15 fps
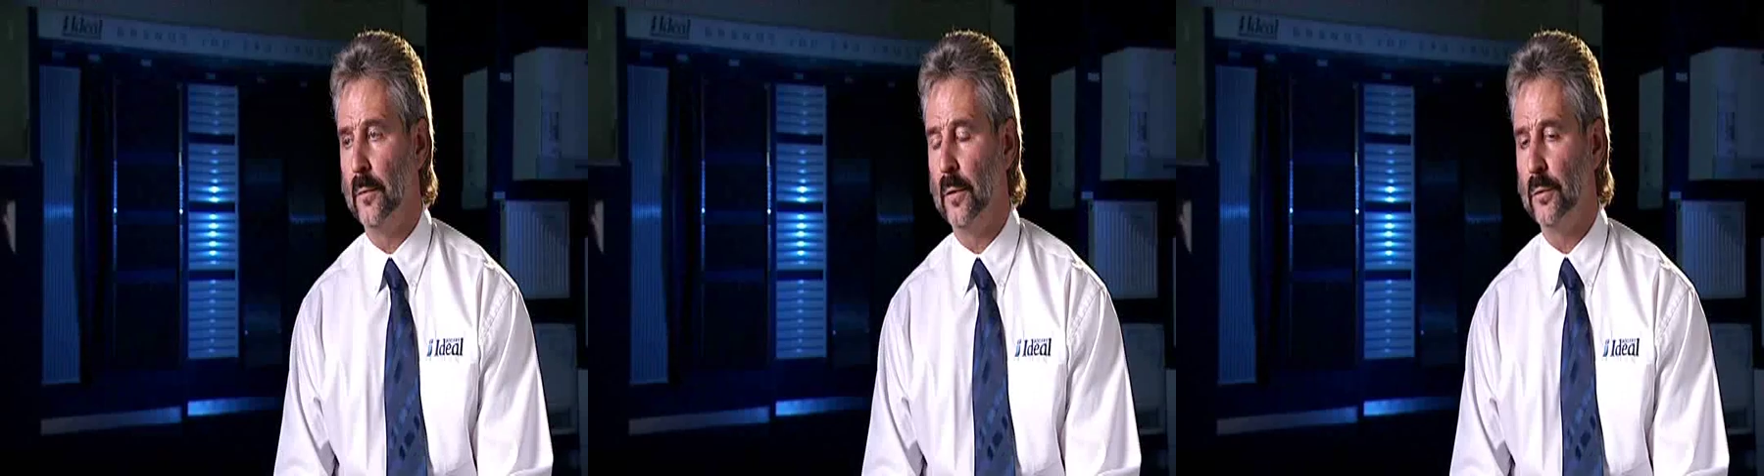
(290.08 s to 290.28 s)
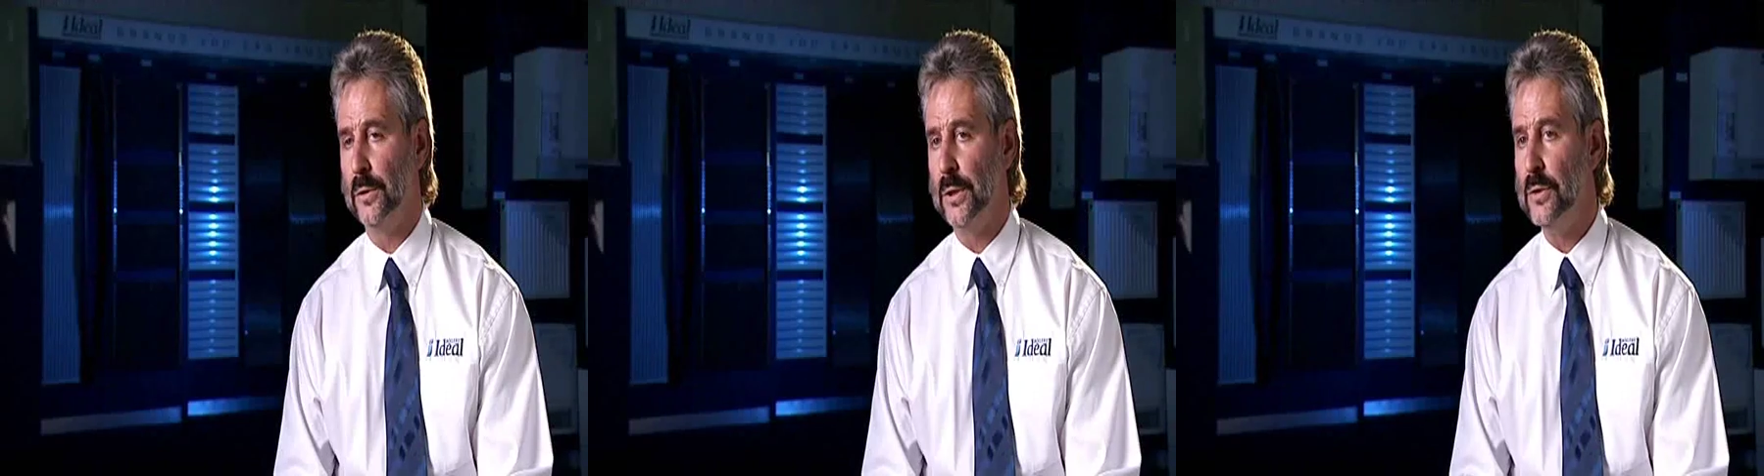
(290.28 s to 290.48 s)

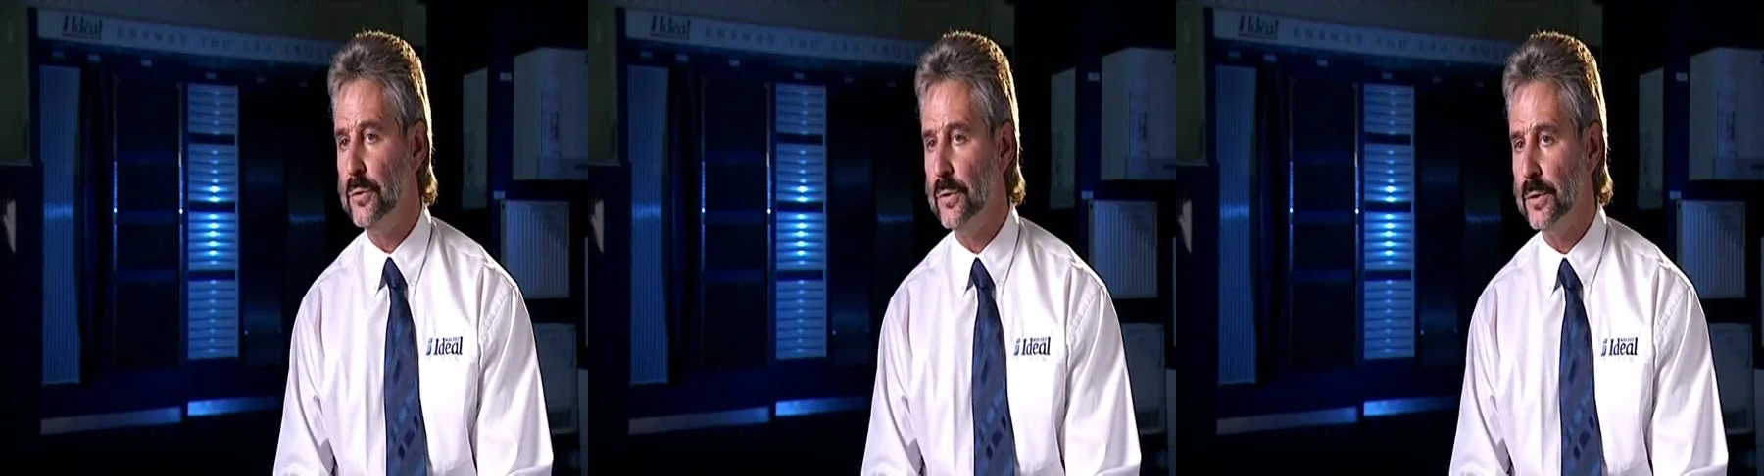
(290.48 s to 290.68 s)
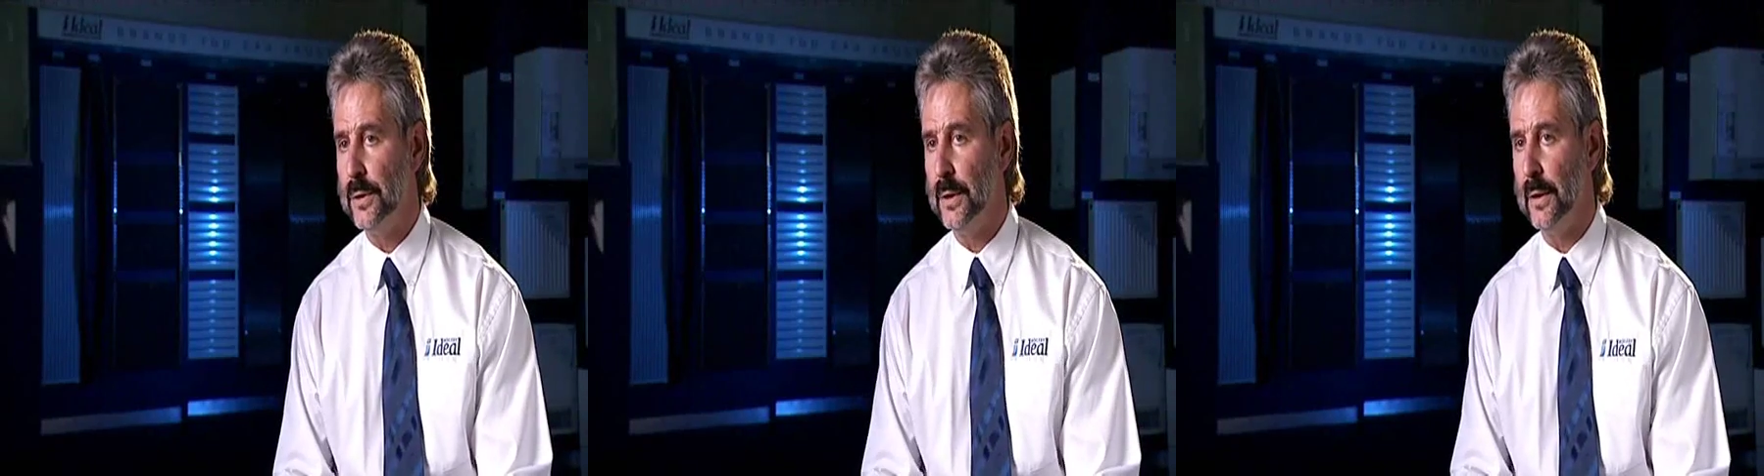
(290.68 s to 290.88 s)
What was
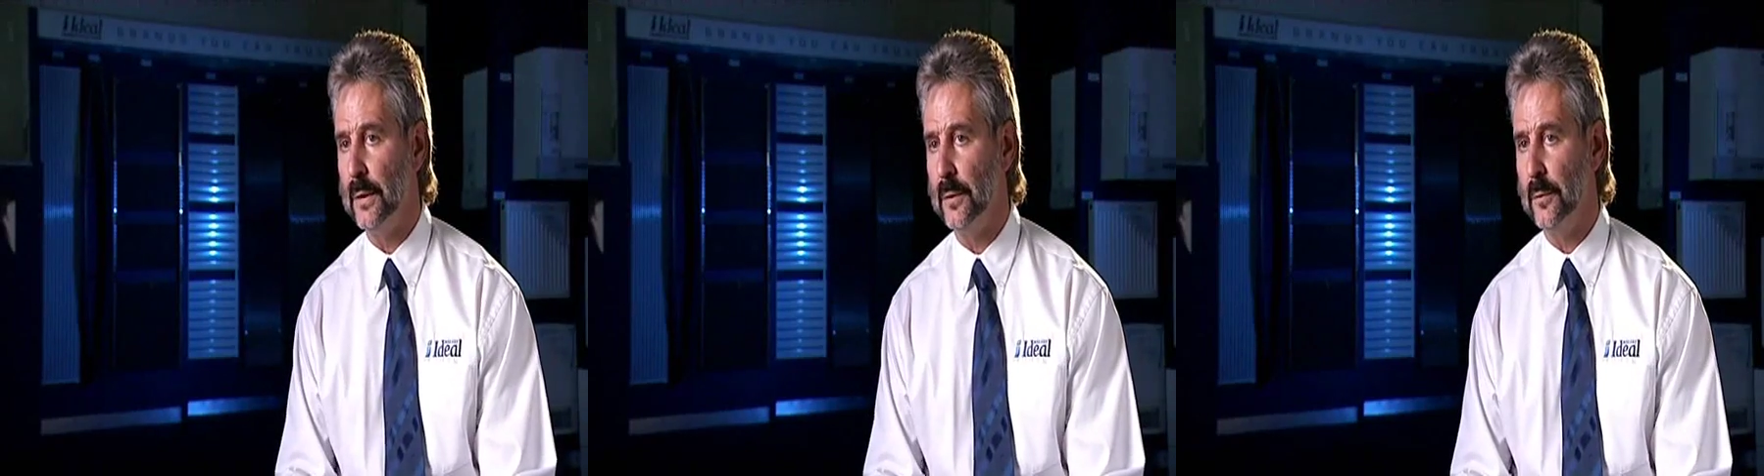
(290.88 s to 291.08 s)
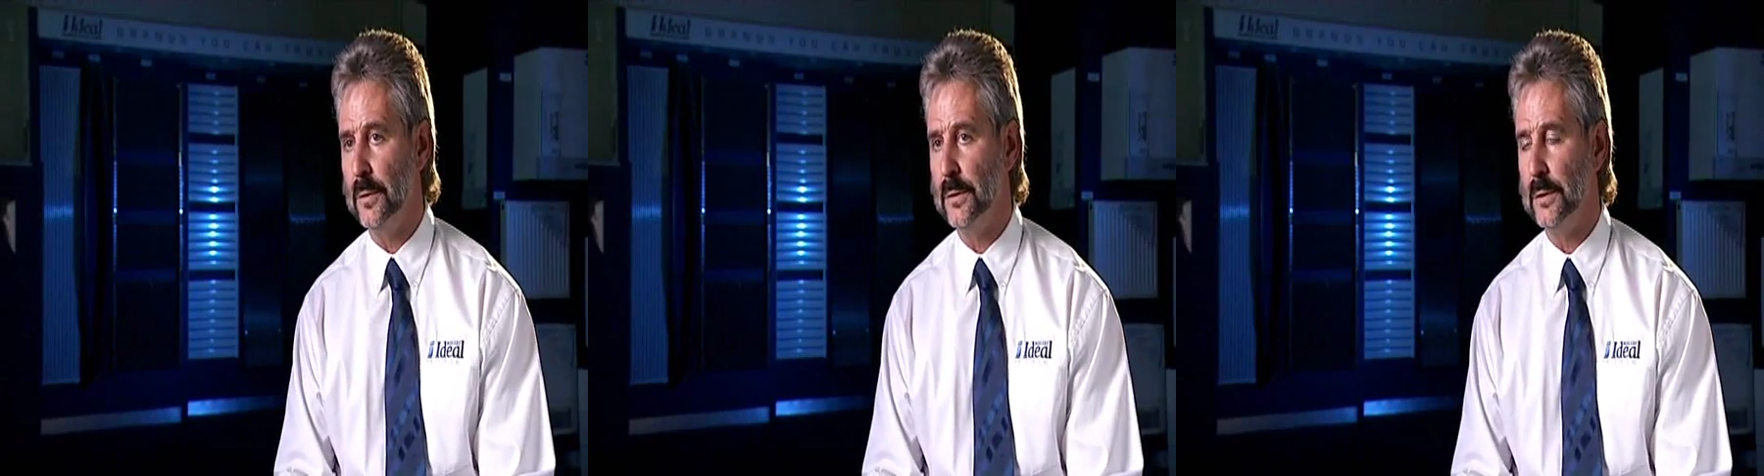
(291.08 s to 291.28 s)

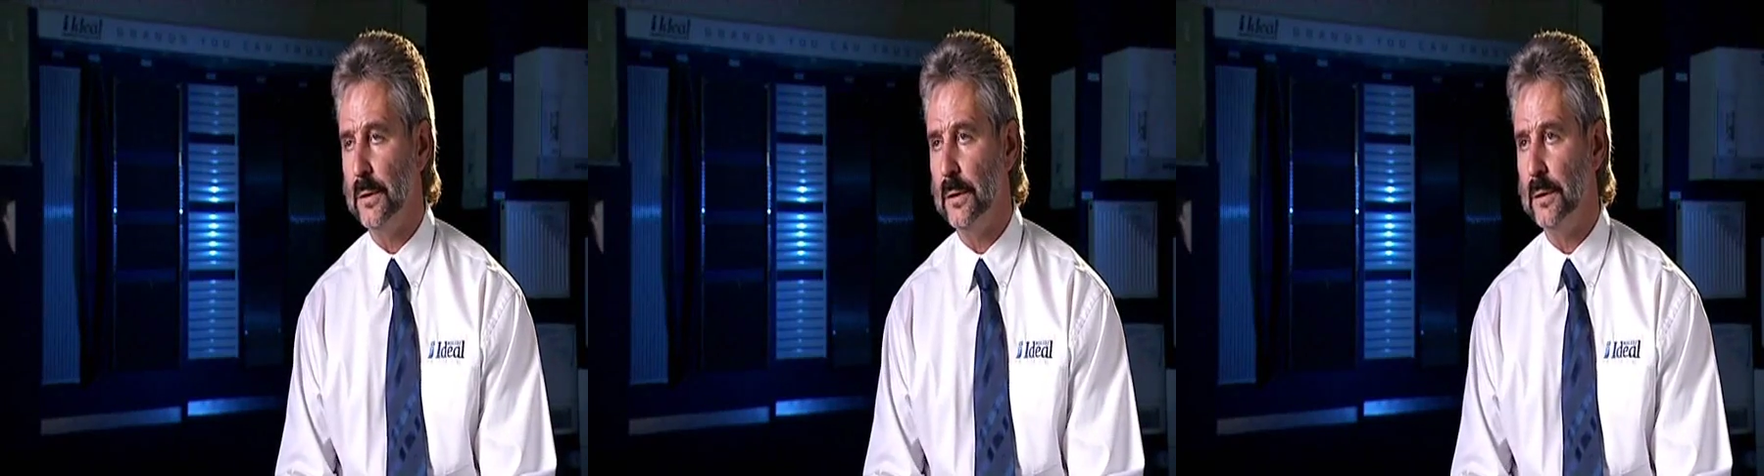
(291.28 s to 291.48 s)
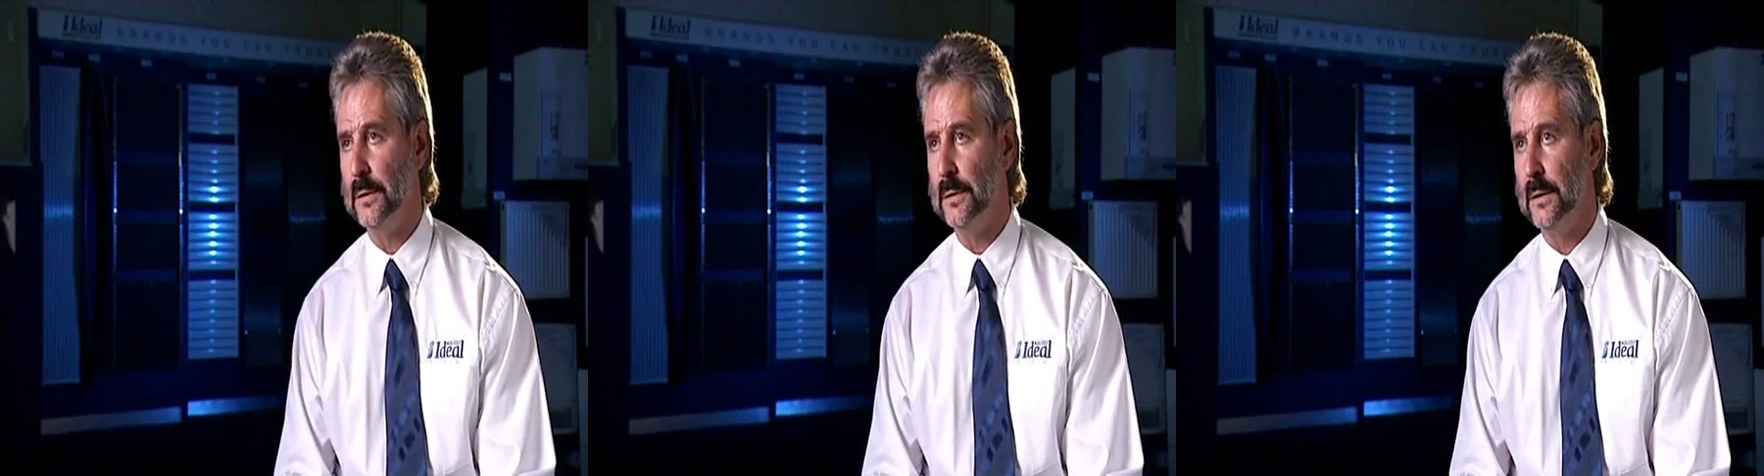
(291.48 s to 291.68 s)
interesting was
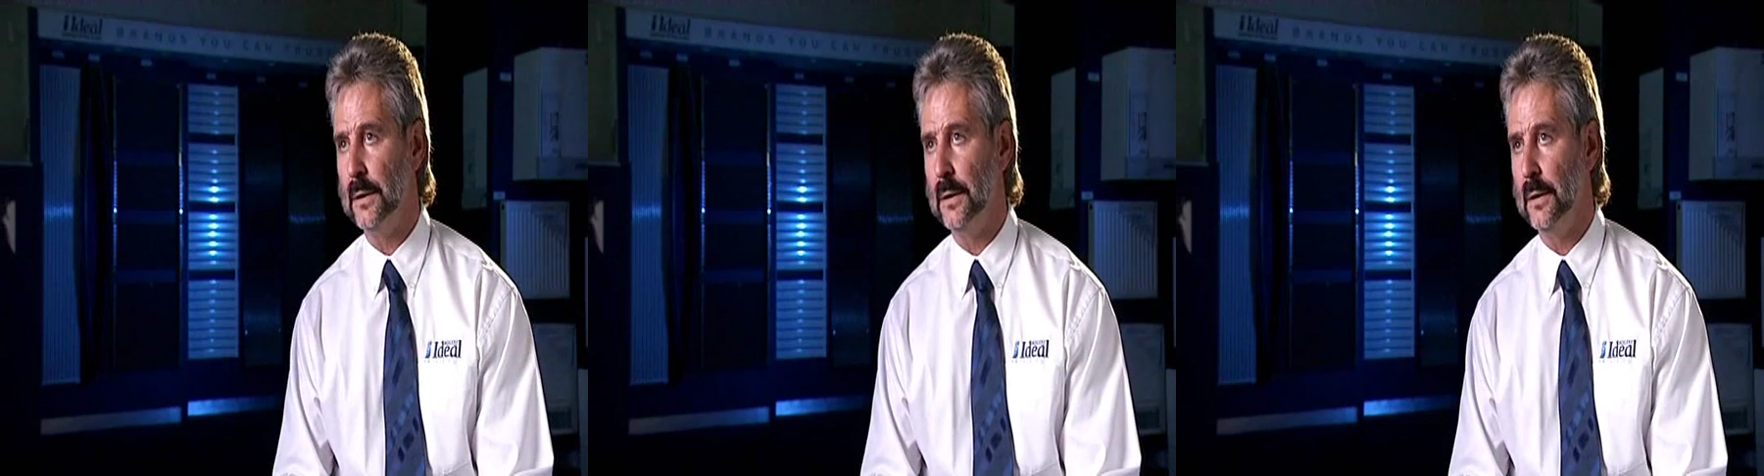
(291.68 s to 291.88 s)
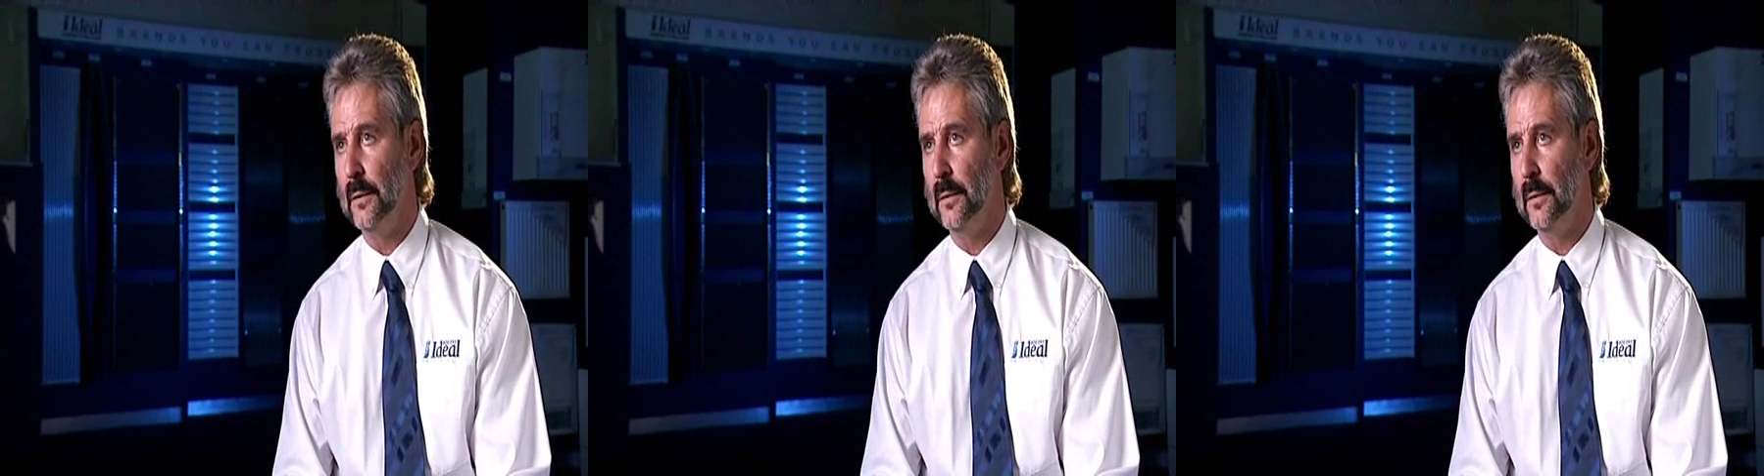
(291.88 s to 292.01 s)
that